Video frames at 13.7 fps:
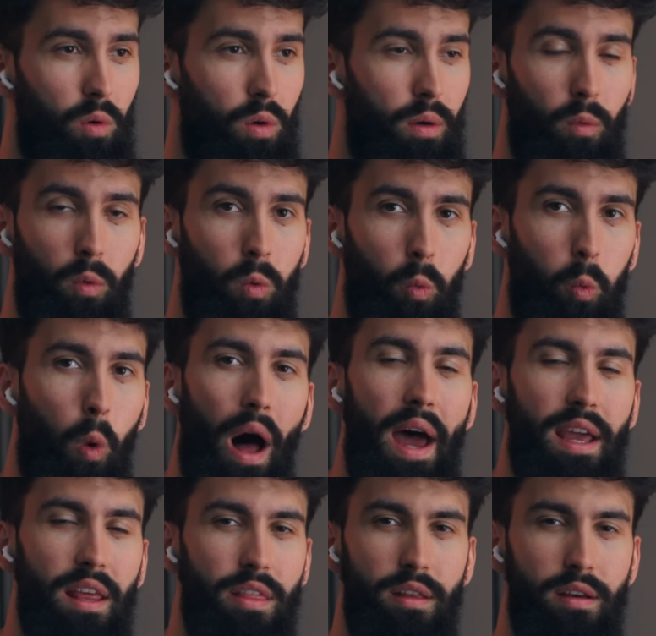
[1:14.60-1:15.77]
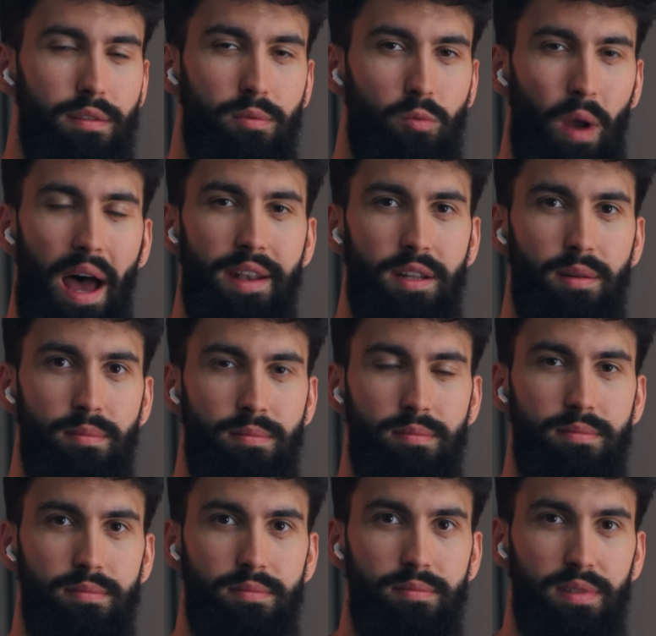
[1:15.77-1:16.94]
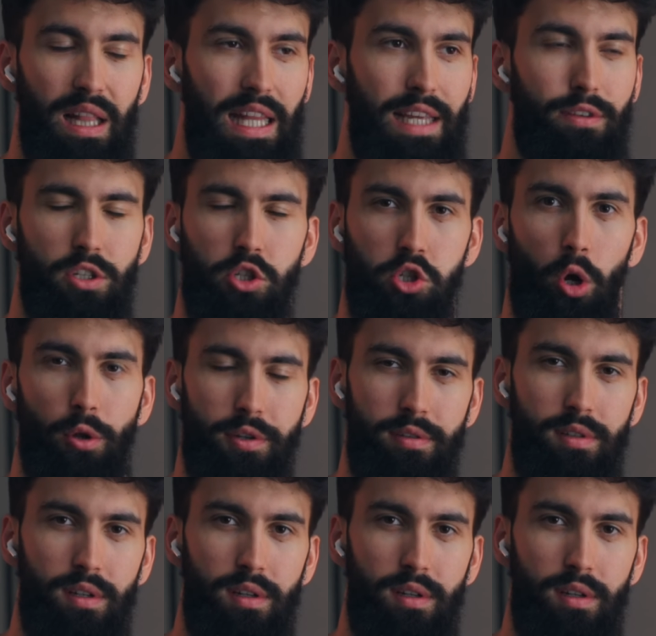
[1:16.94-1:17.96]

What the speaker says: Why the random cleavage shot?